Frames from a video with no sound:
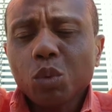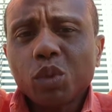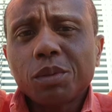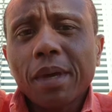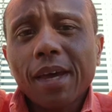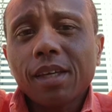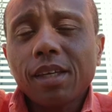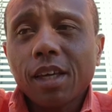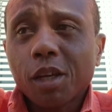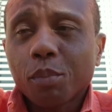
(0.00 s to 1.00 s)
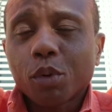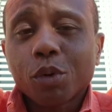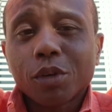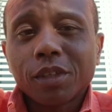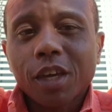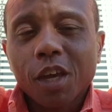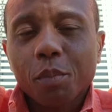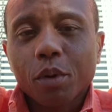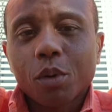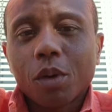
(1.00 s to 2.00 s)
It was back in April, early
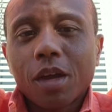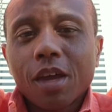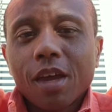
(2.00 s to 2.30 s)
April,